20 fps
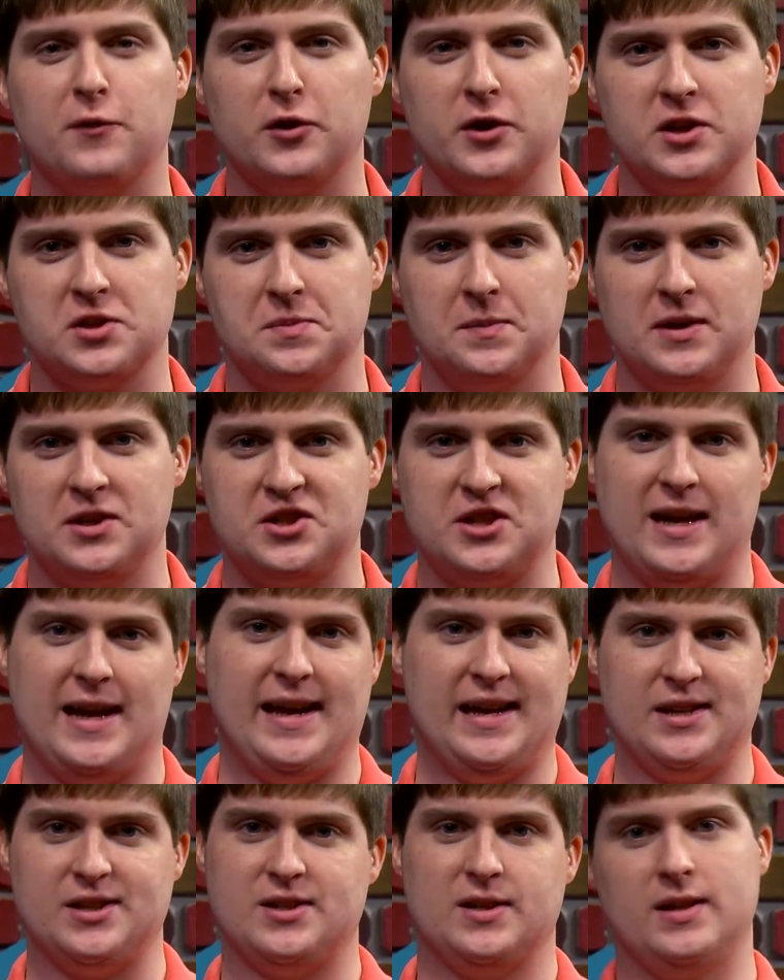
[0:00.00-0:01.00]
as much
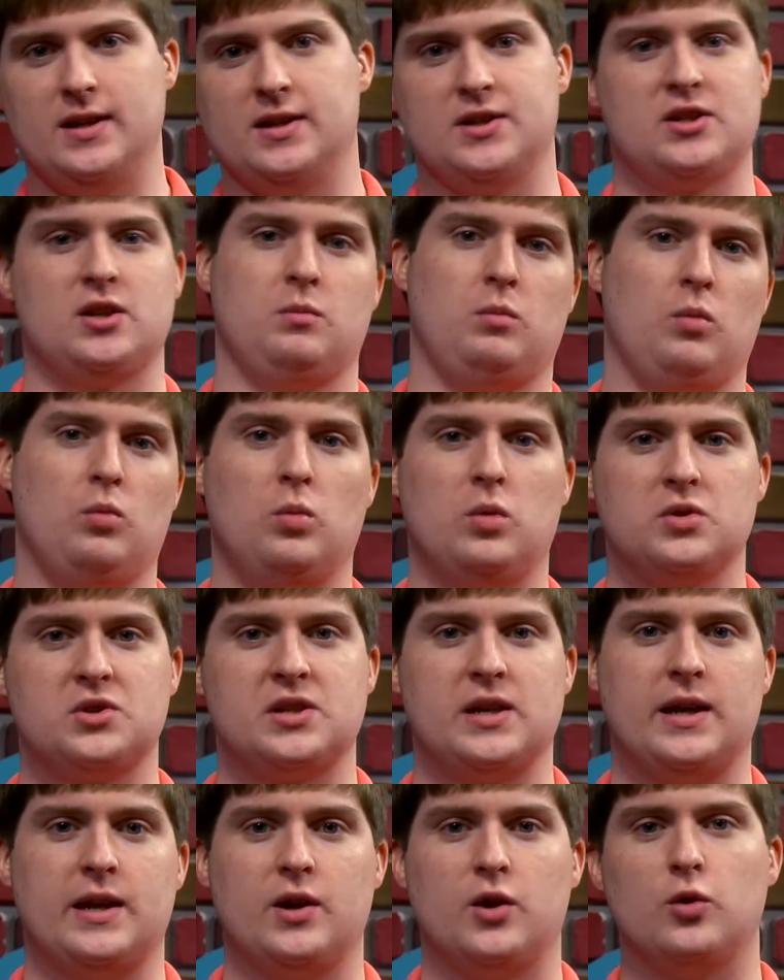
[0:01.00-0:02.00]
as, and then someone will
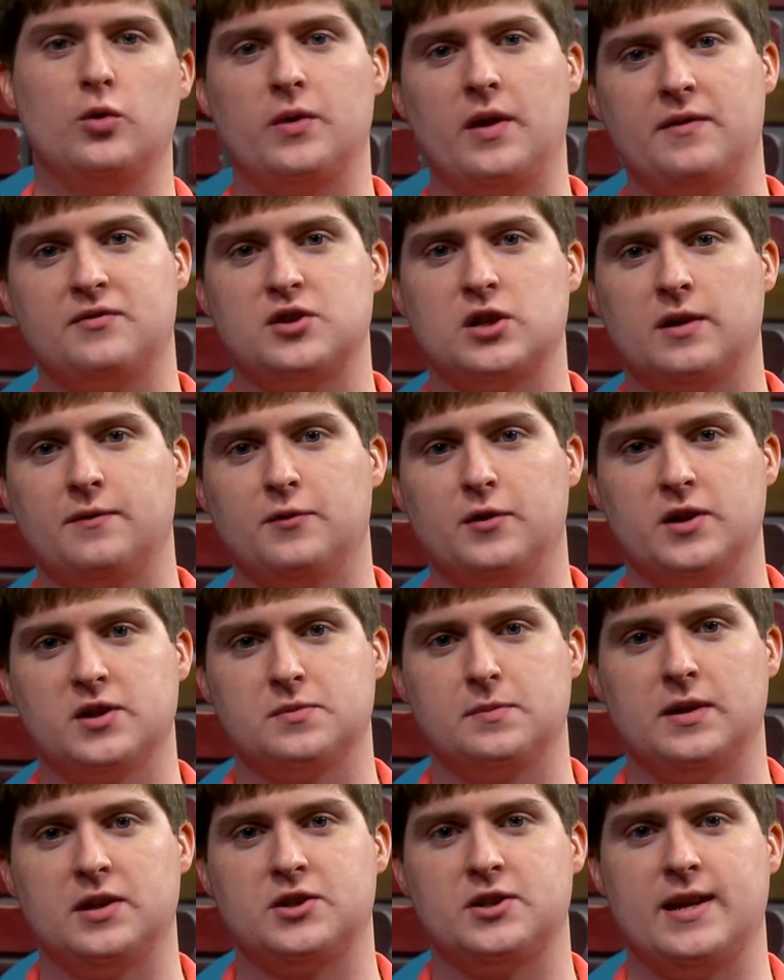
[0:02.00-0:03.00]
say who they've suffered as
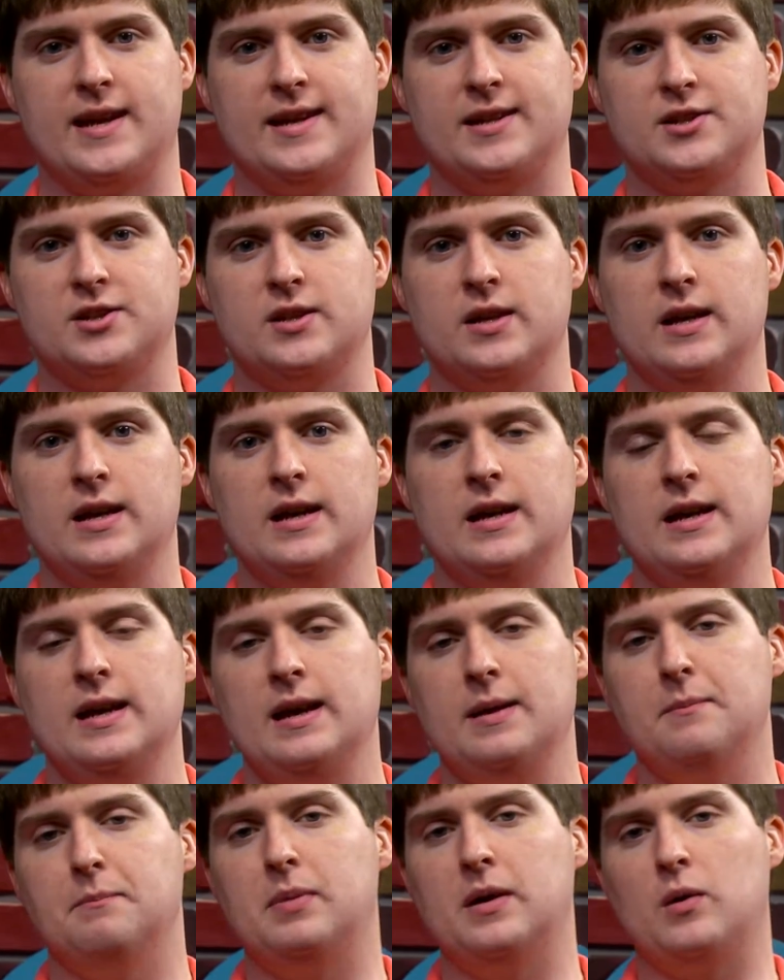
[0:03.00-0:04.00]
much as.
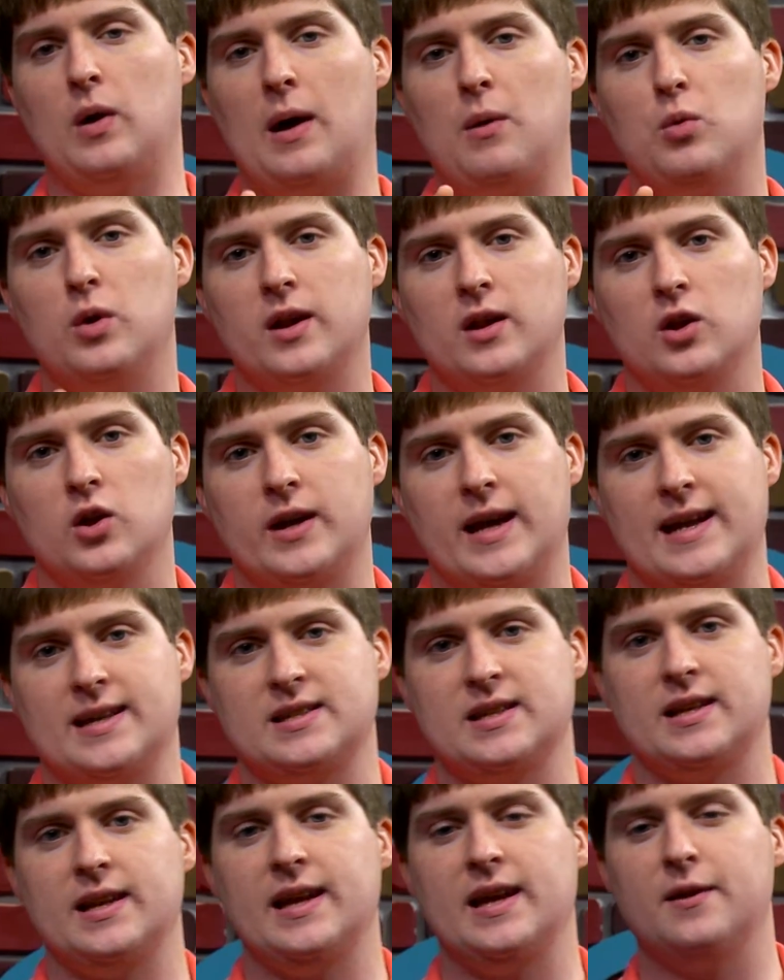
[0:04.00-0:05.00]
But I want to look at
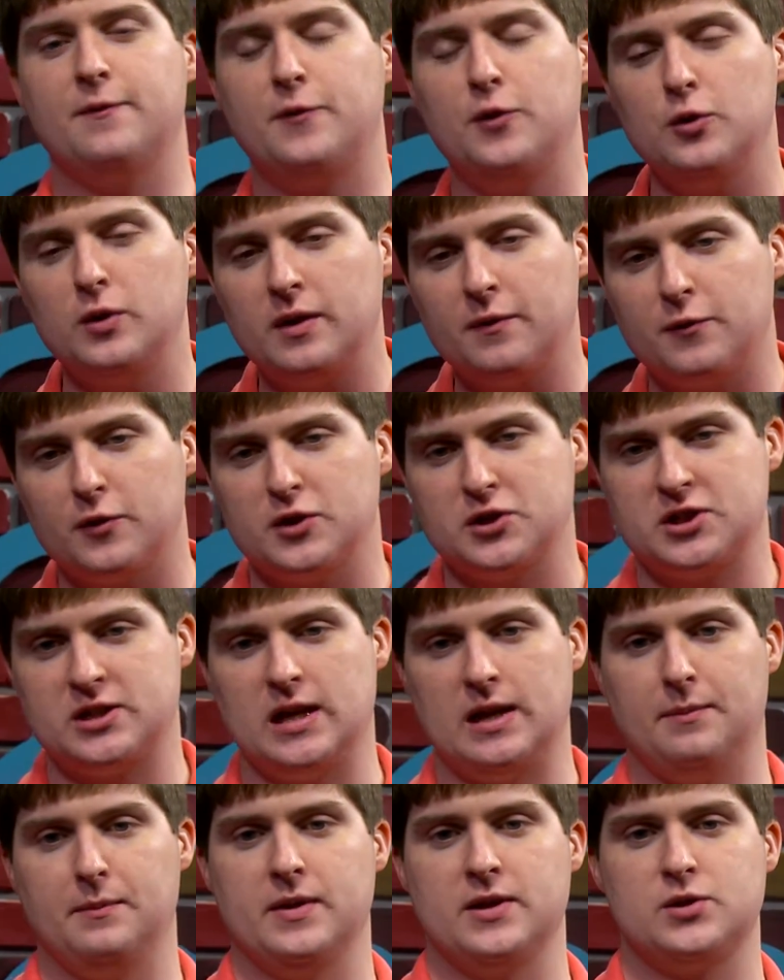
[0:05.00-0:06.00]
today a few different
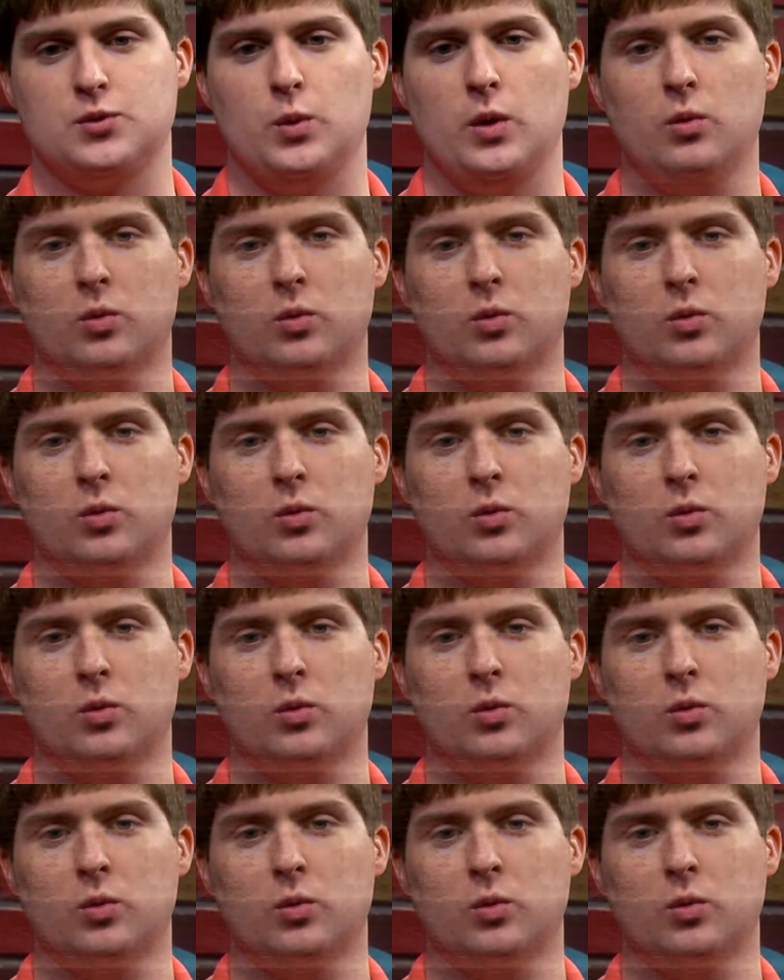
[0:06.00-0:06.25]
segments. We want